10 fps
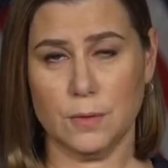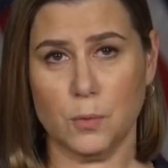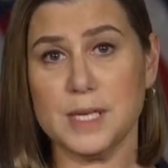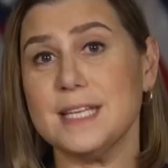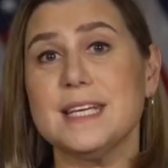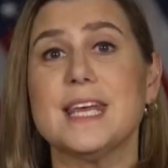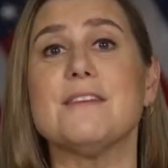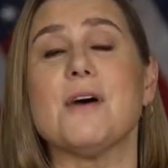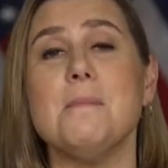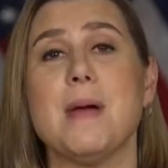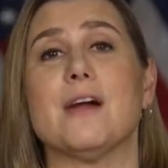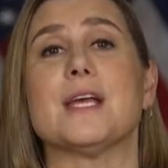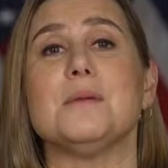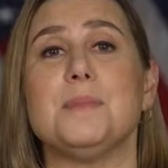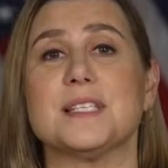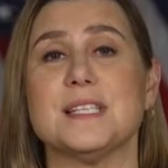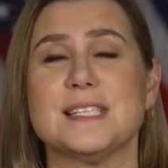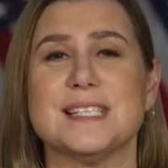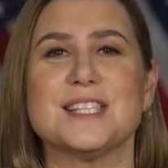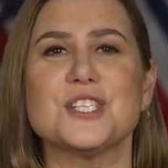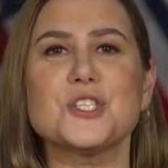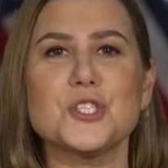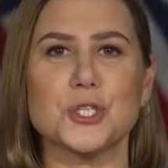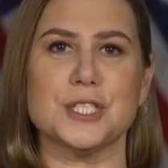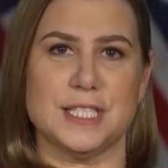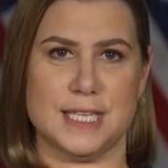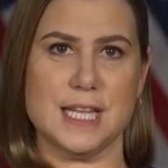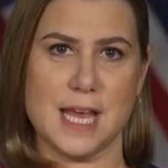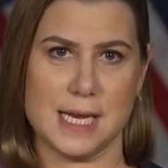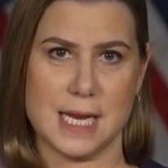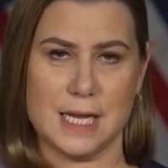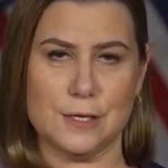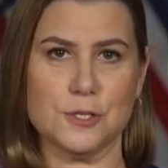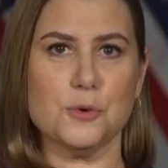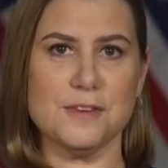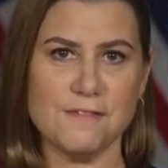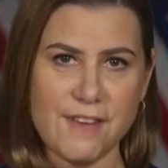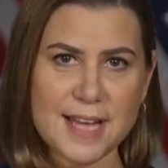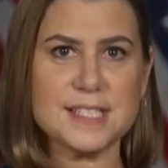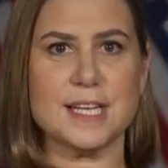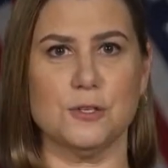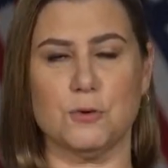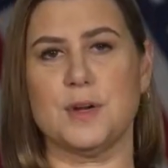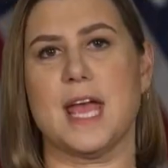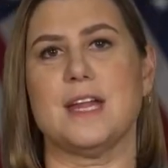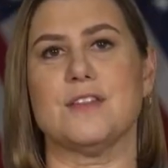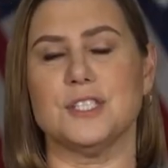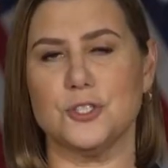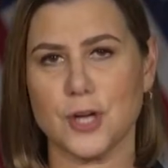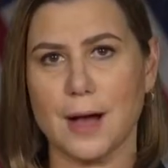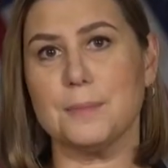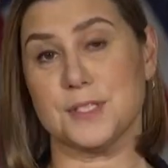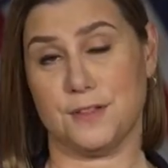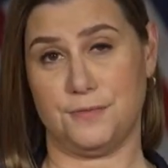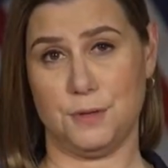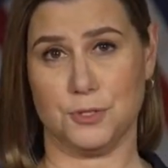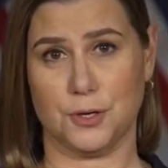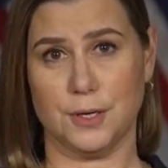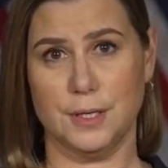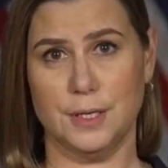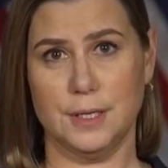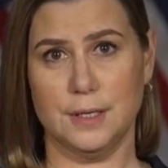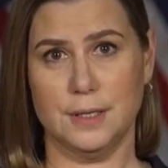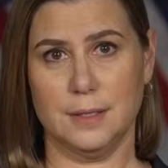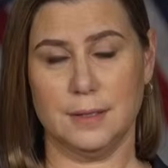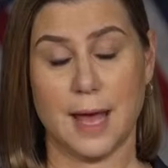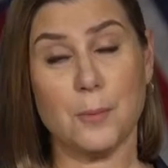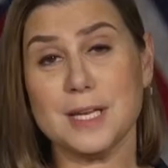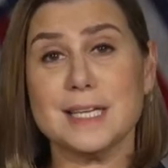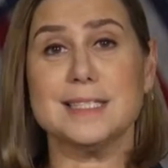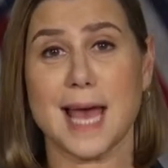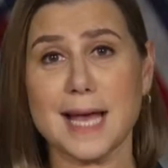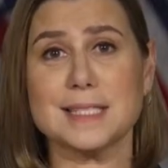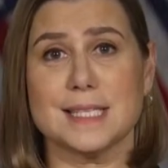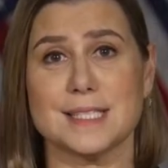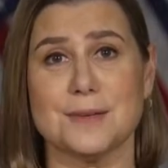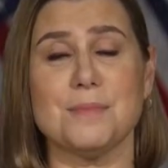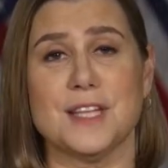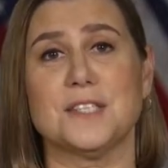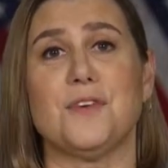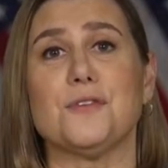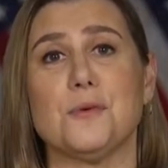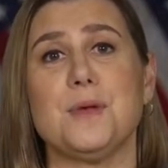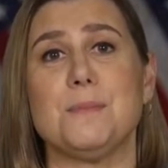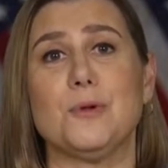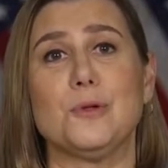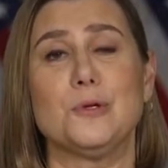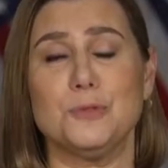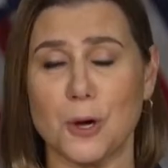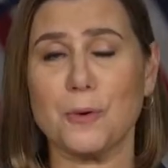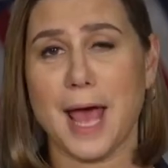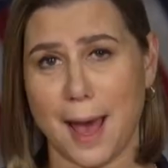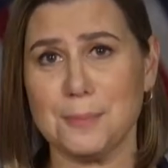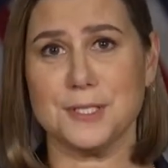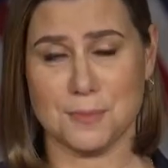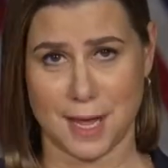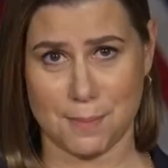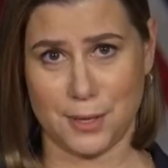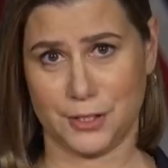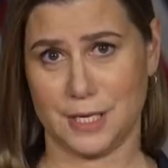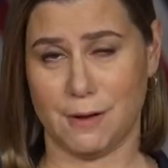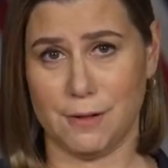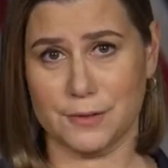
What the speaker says: We need to give American businesses the certainty they need to invest and create the jobs of the future. And we need a tax system that's fair for people who don't happen to make $1 billion.